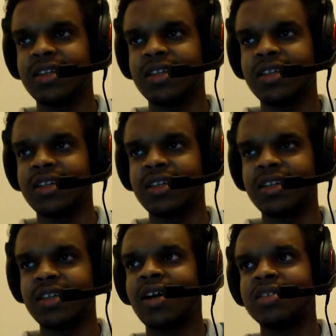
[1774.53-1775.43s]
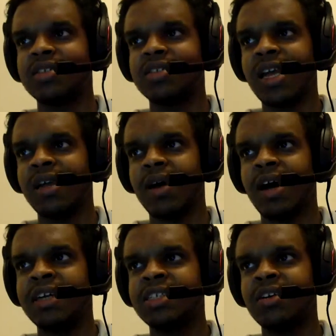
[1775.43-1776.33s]
So it's hard to say.
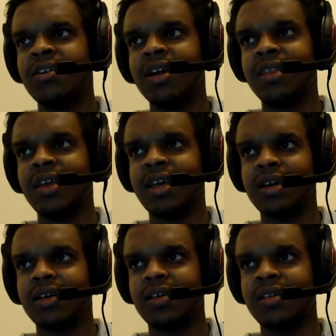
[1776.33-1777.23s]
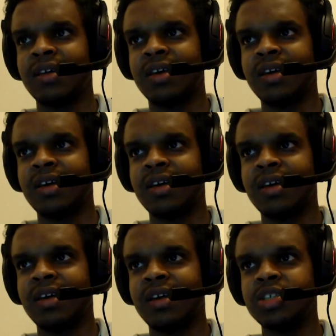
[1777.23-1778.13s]
I generally think in the
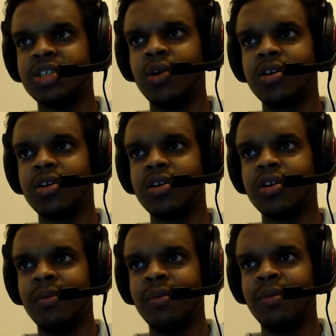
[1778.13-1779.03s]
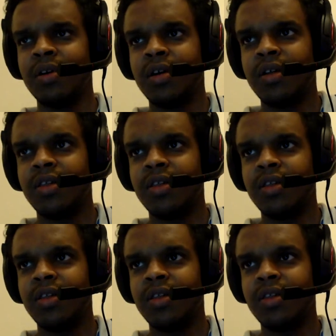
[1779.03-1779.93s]
short term there will
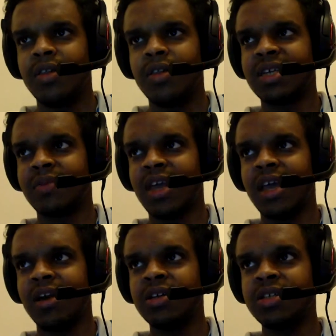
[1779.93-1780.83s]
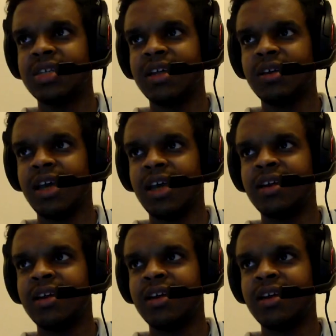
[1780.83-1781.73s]
be some chaos, and a
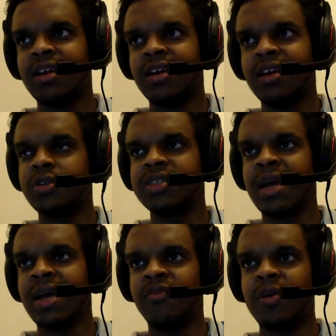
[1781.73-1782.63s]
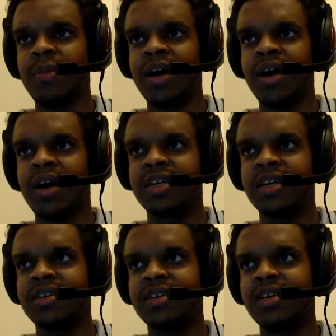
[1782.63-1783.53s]
lot of it will stem from
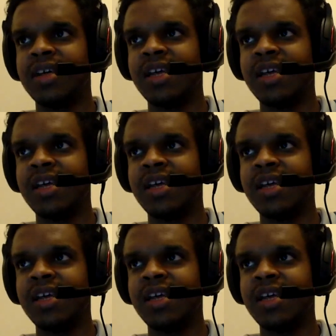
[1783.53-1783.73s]
uncertainty.